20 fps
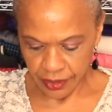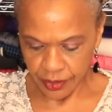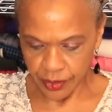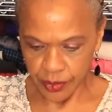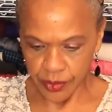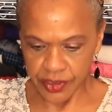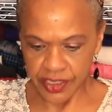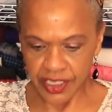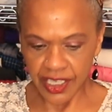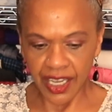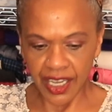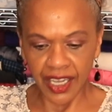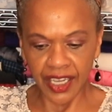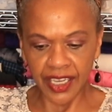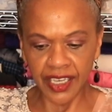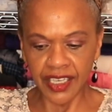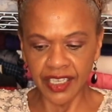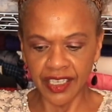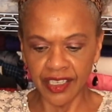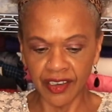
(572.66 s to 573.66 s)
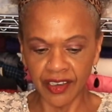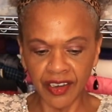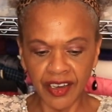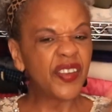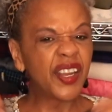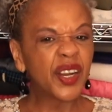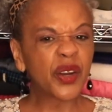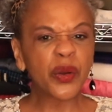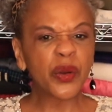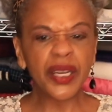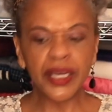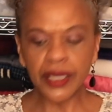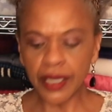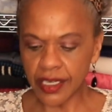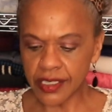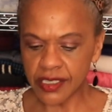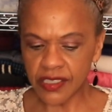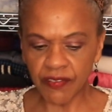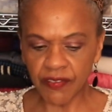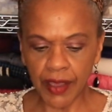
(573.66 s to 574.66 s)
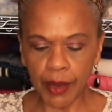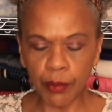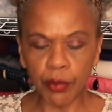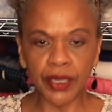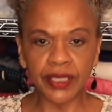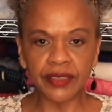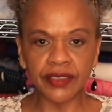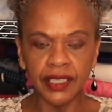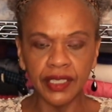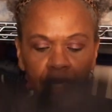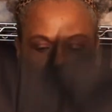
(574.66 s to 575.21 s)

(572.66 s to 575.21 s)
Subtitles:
A little tie here. Very nice fabric that